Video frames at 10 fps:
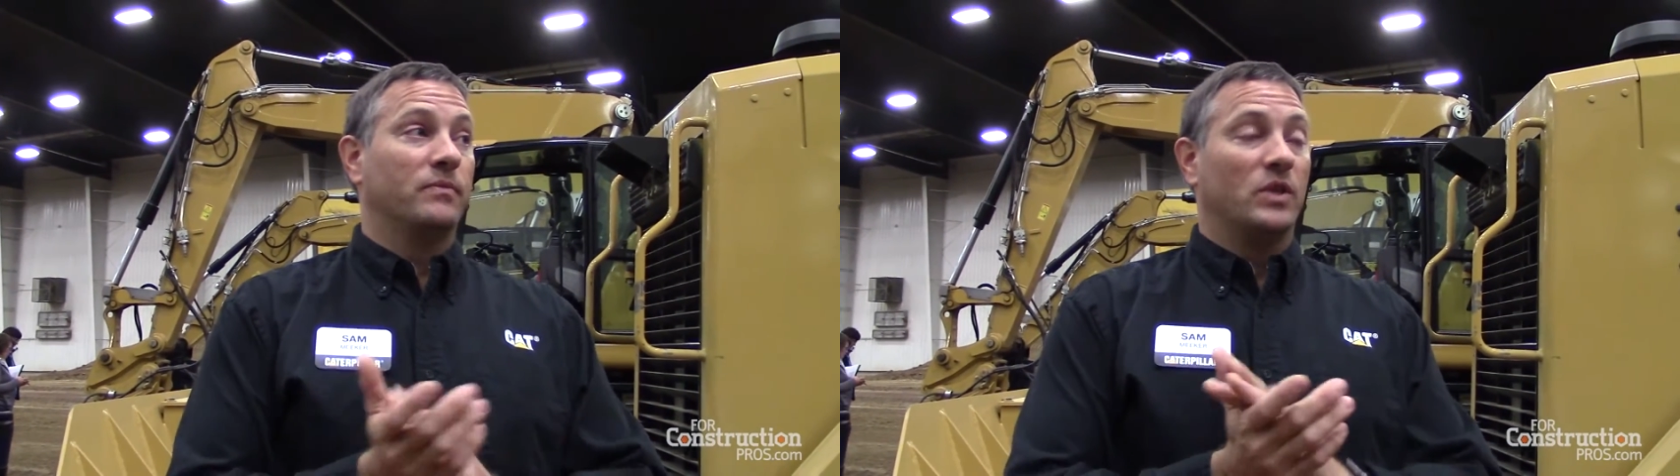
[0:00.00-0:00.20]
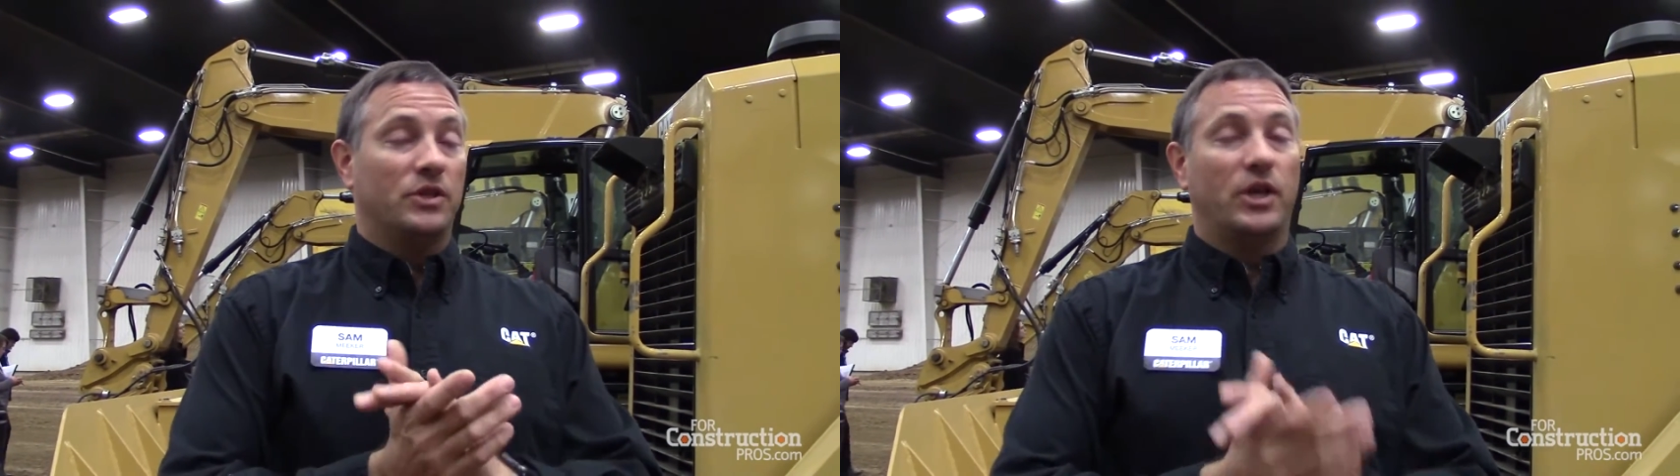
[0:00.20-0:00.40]

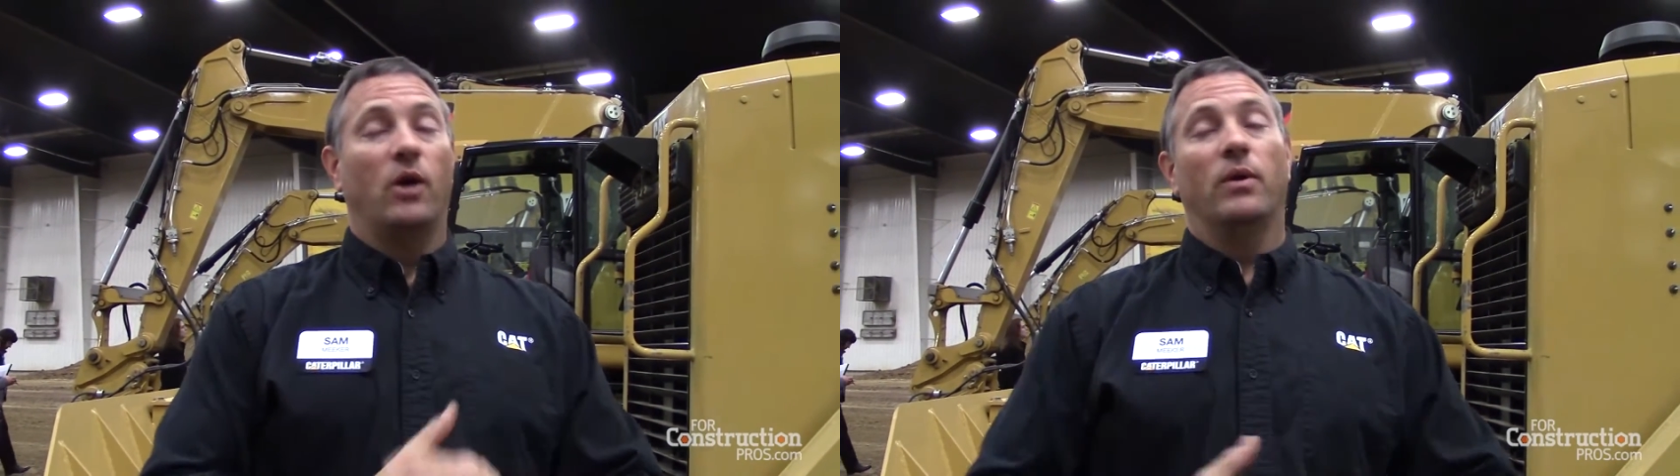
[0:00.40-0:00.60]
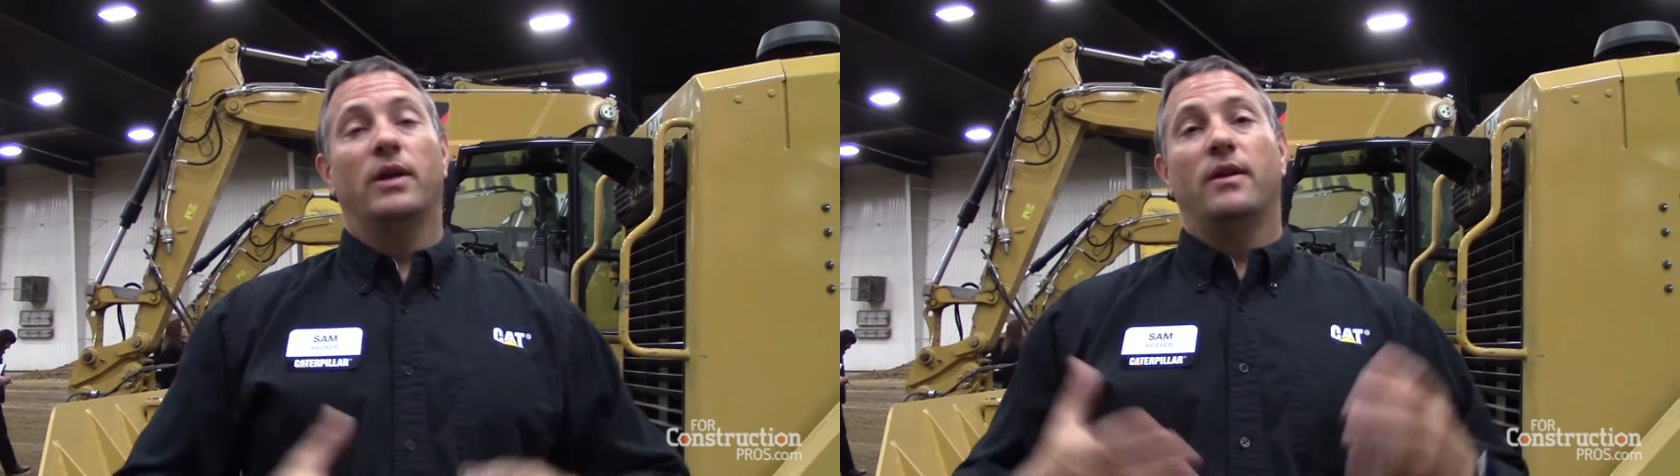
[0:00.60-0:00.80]

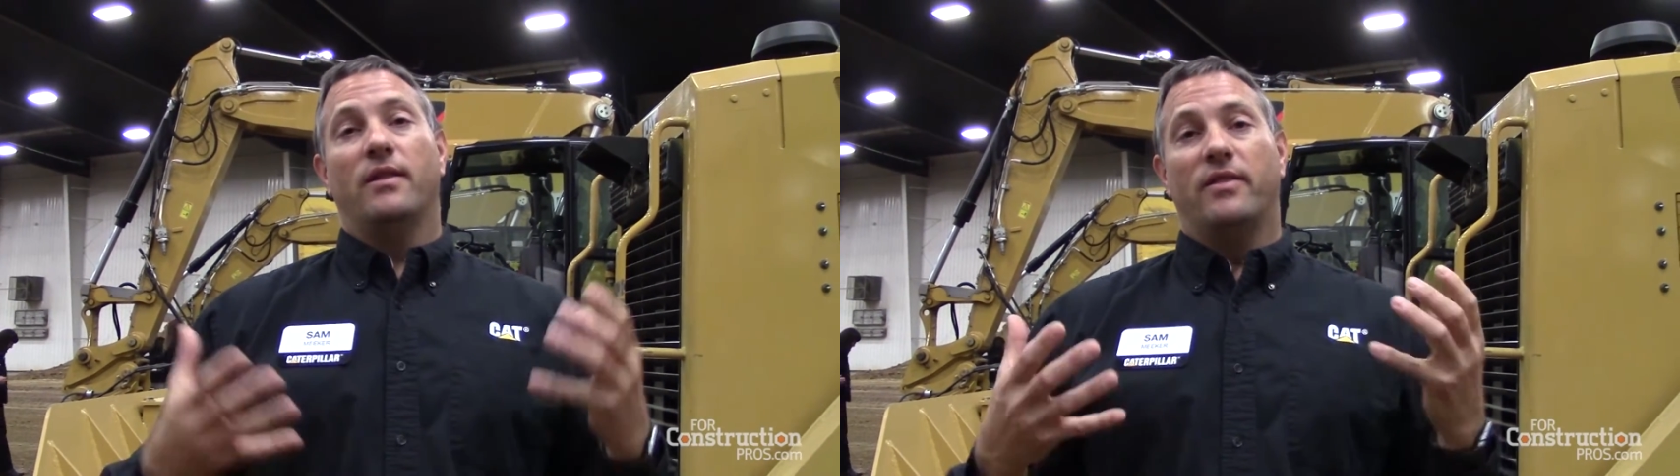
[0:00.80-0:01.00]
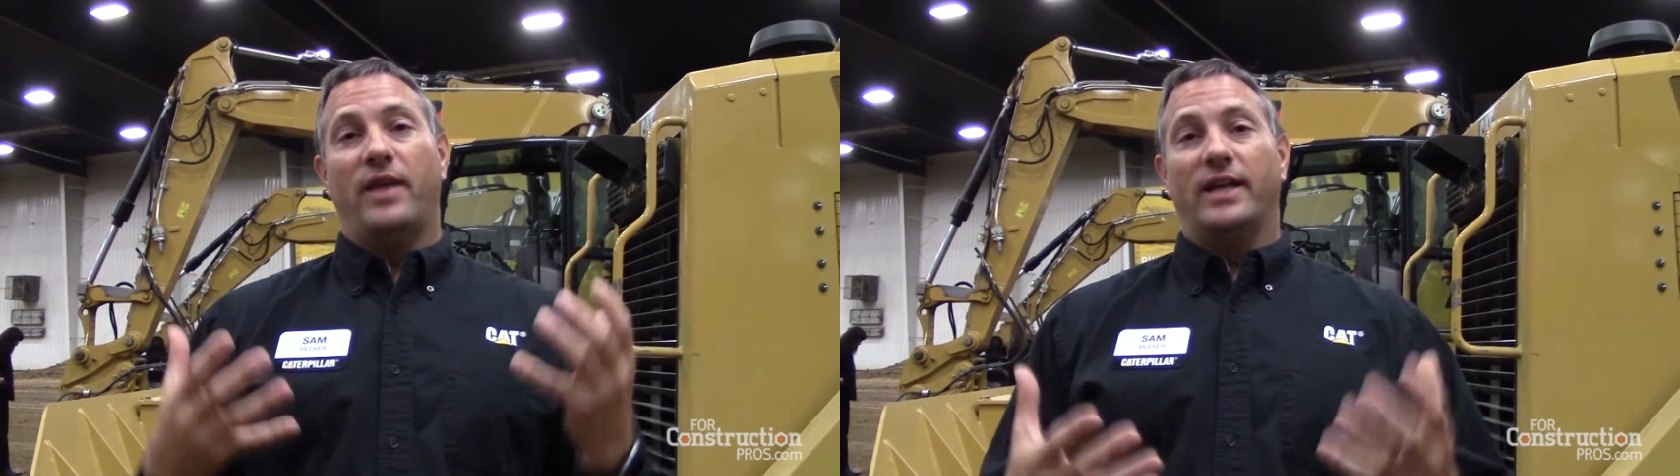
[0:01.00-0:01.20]
So
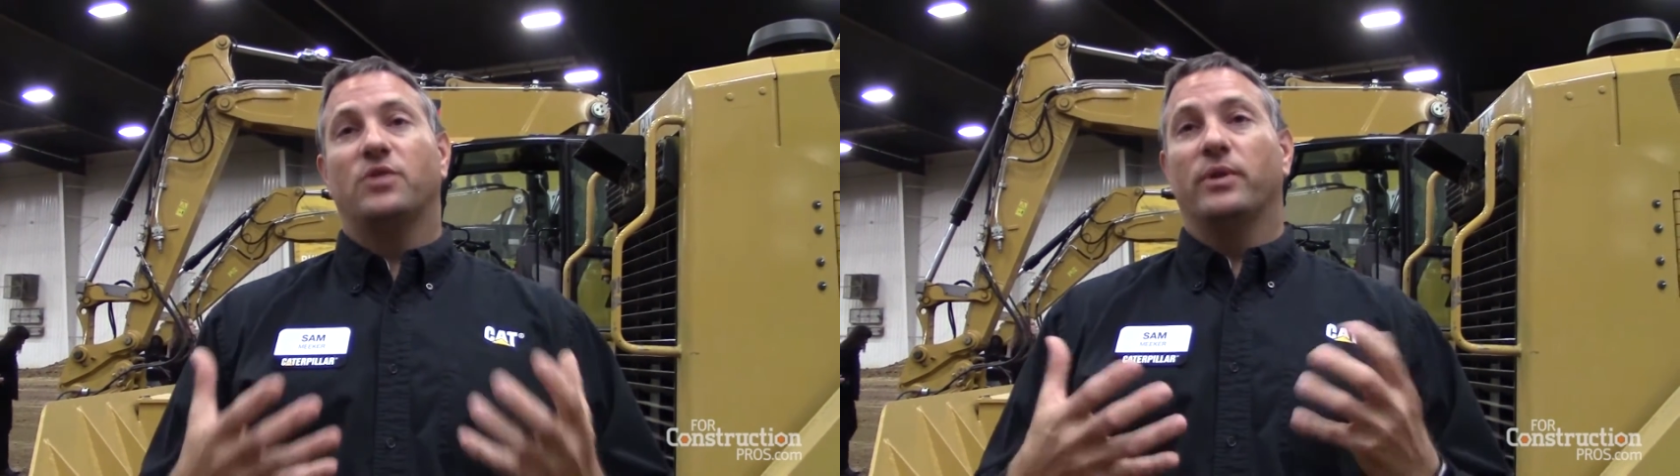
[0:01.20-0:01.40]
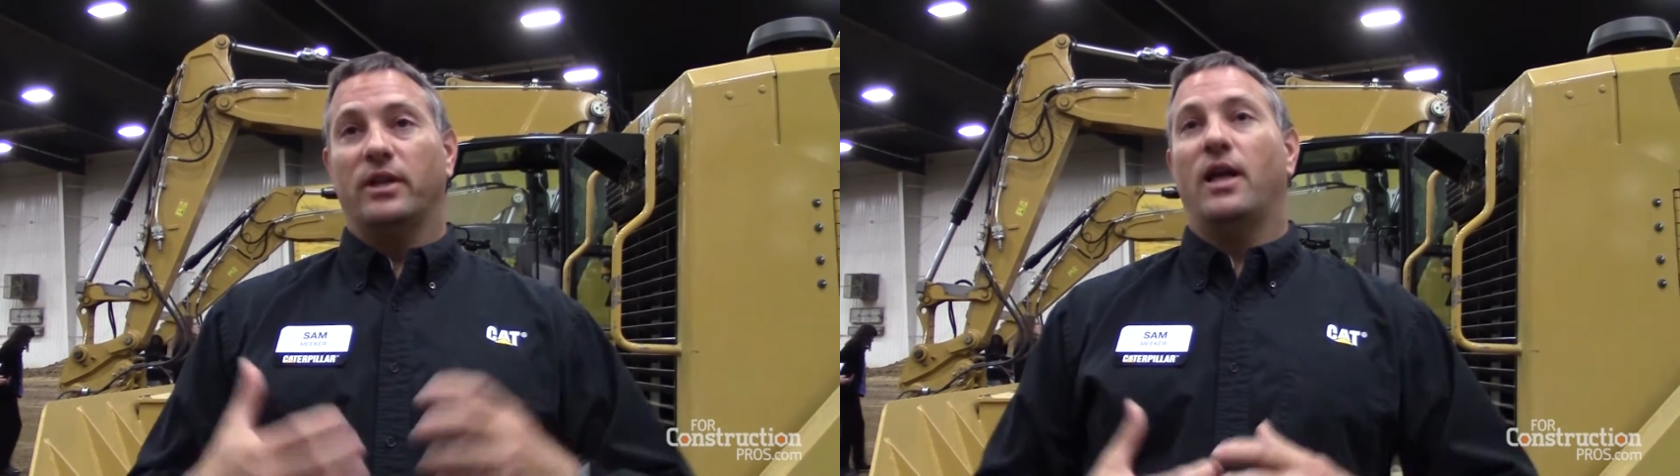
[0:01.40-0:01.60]
that's what the